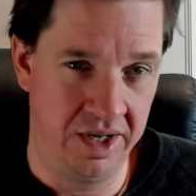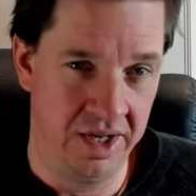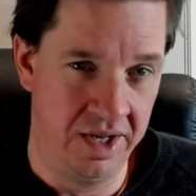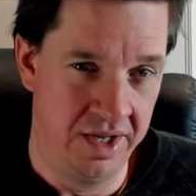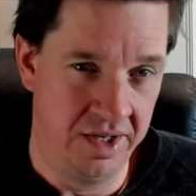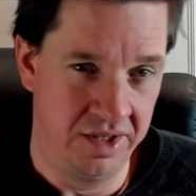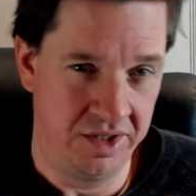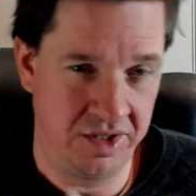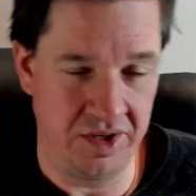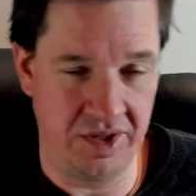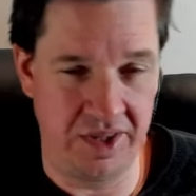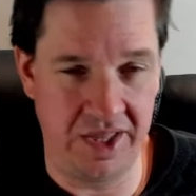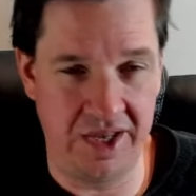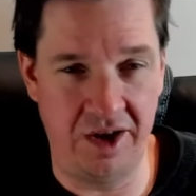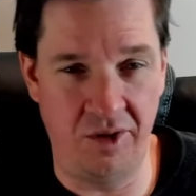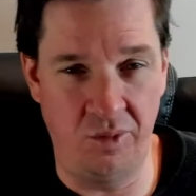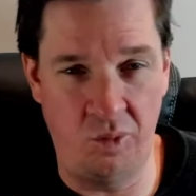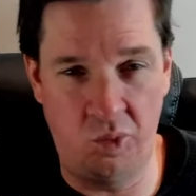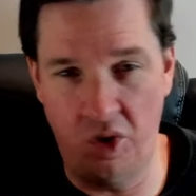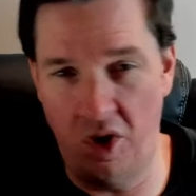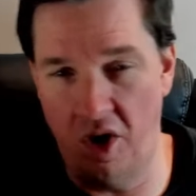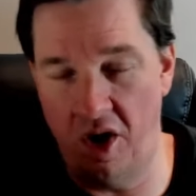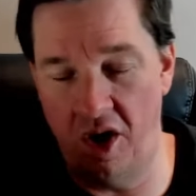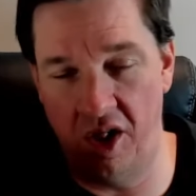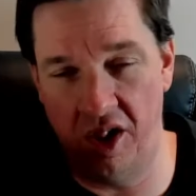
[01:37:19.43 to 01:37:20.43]
So they
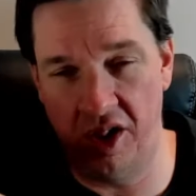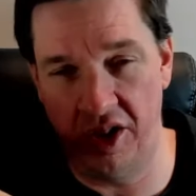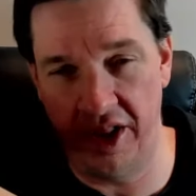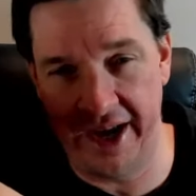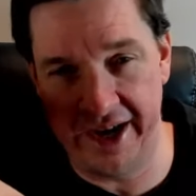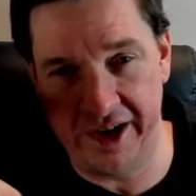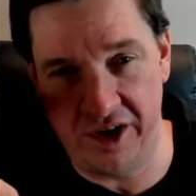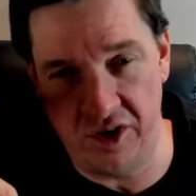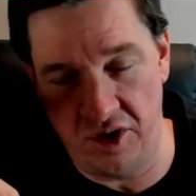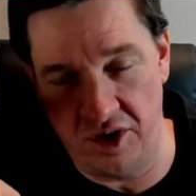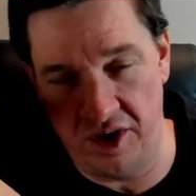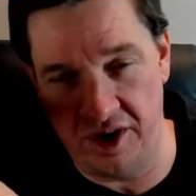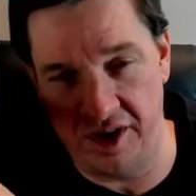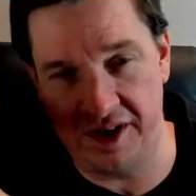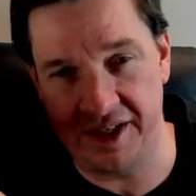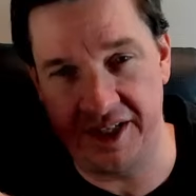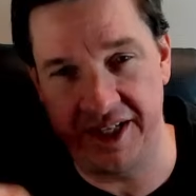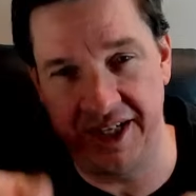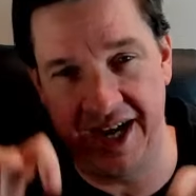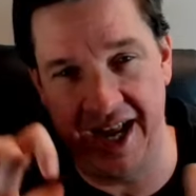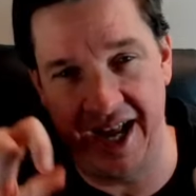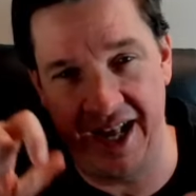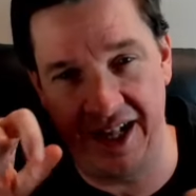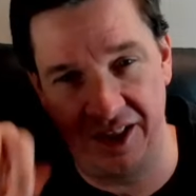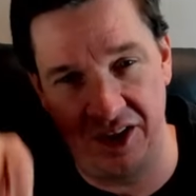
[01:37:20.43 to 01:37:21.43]
were all like hooked
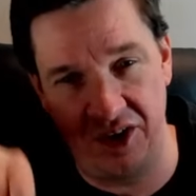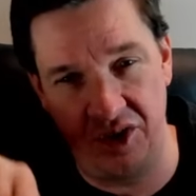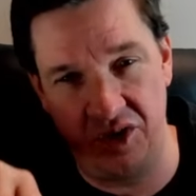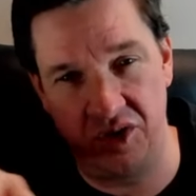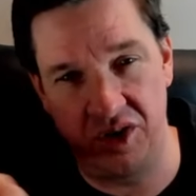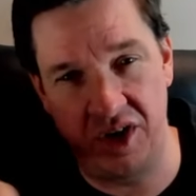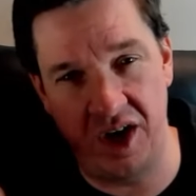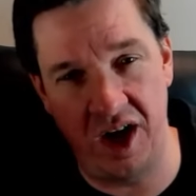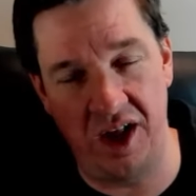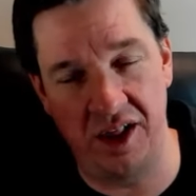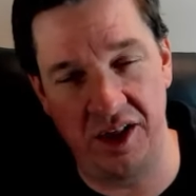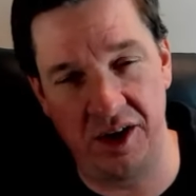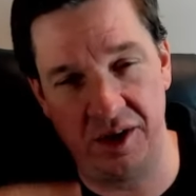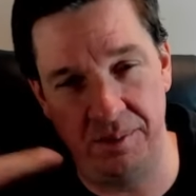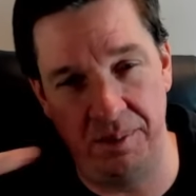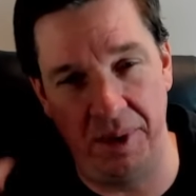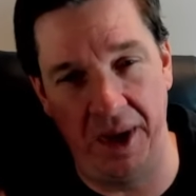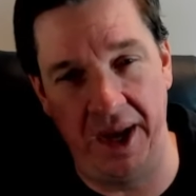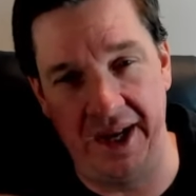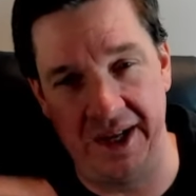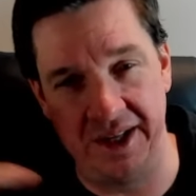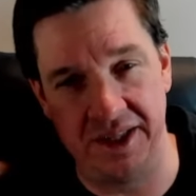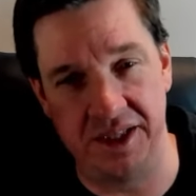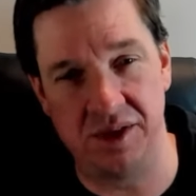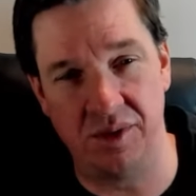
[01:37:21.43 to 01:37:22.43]
and had little color
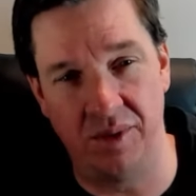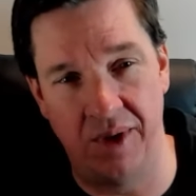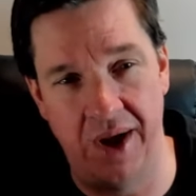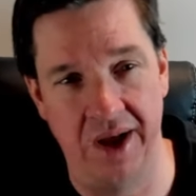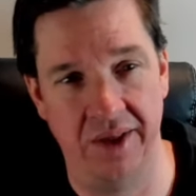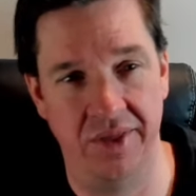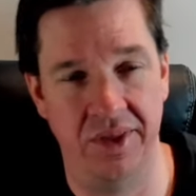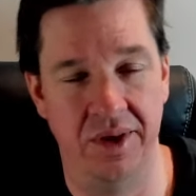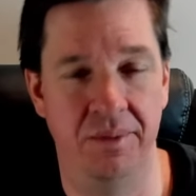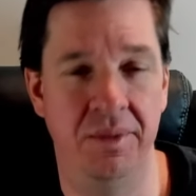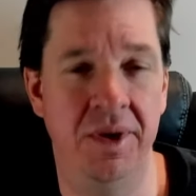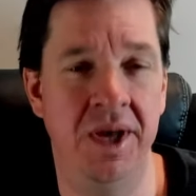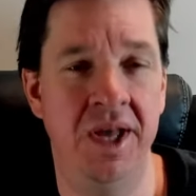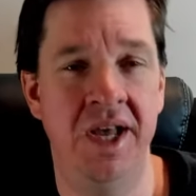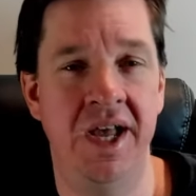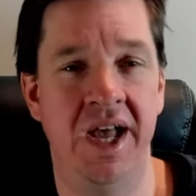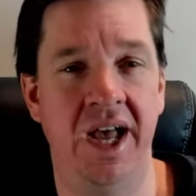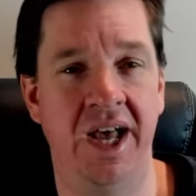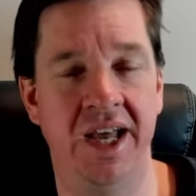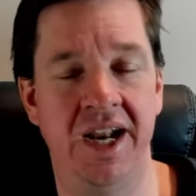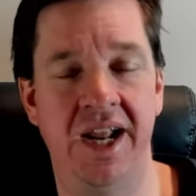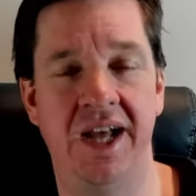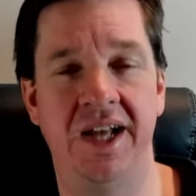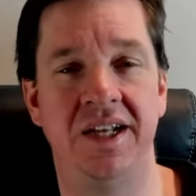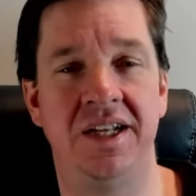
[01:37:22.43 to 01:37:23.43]
bands around them.
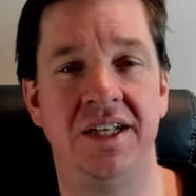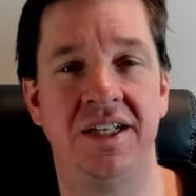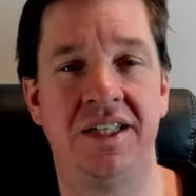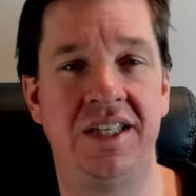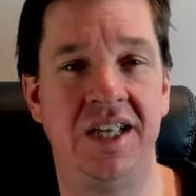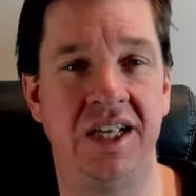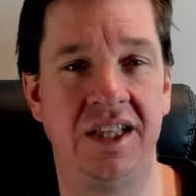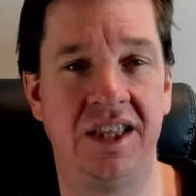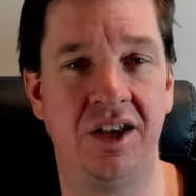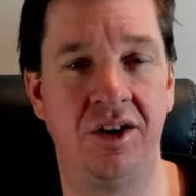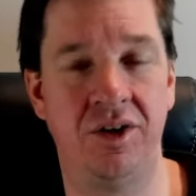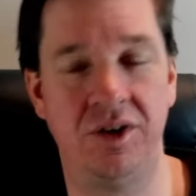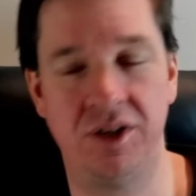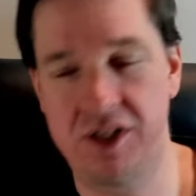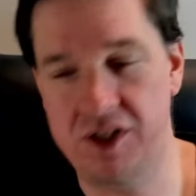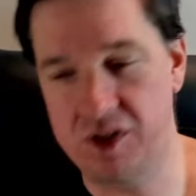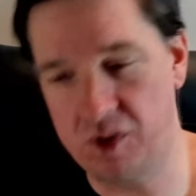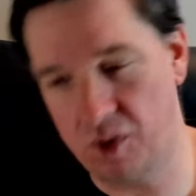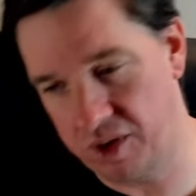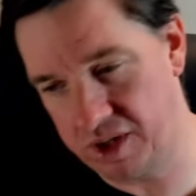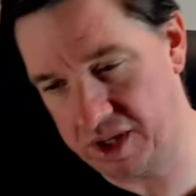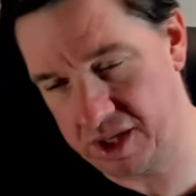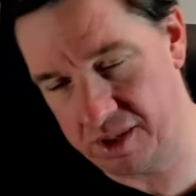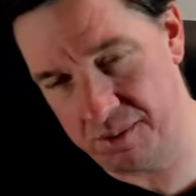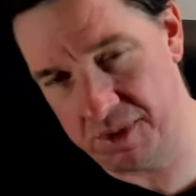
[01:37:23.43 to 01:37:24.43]
And I had to sit there and
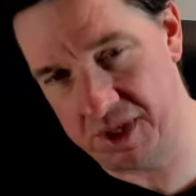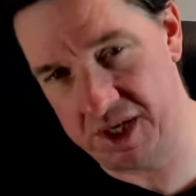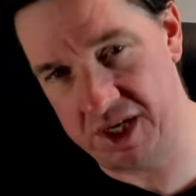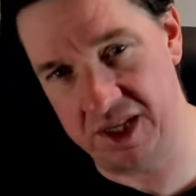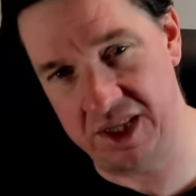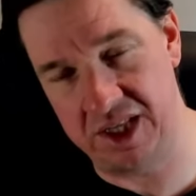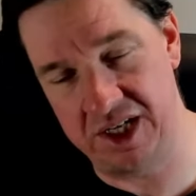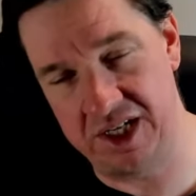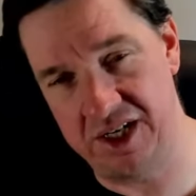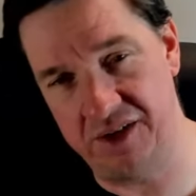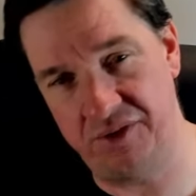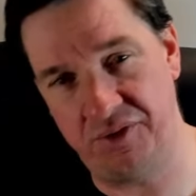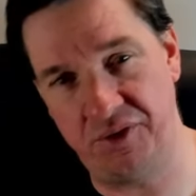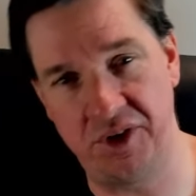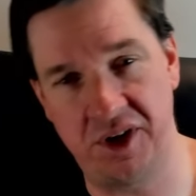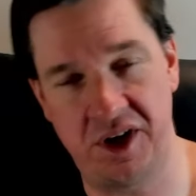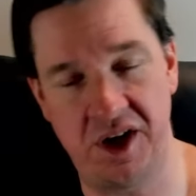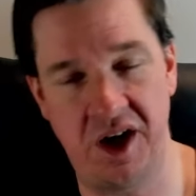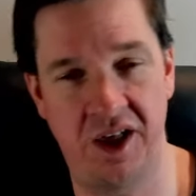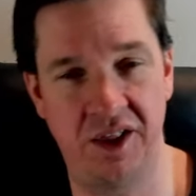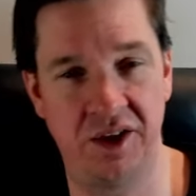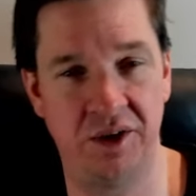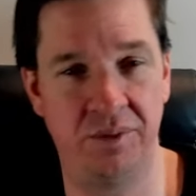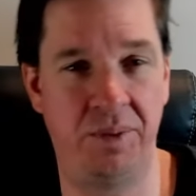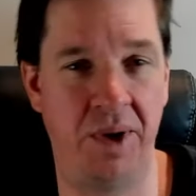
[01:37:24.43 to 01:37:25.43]
sort them into the different
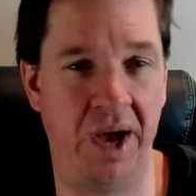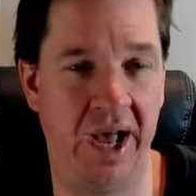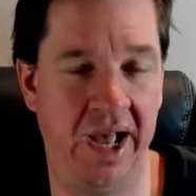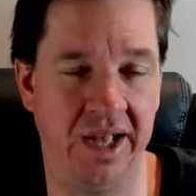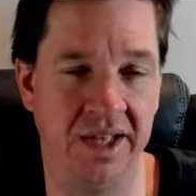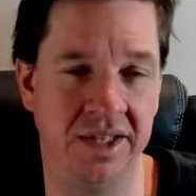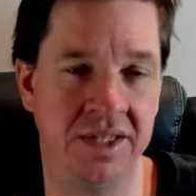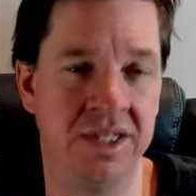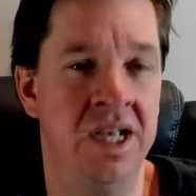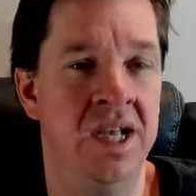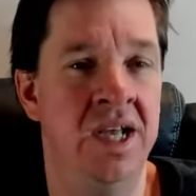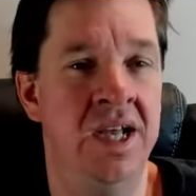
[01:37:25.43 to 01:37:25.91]
color piles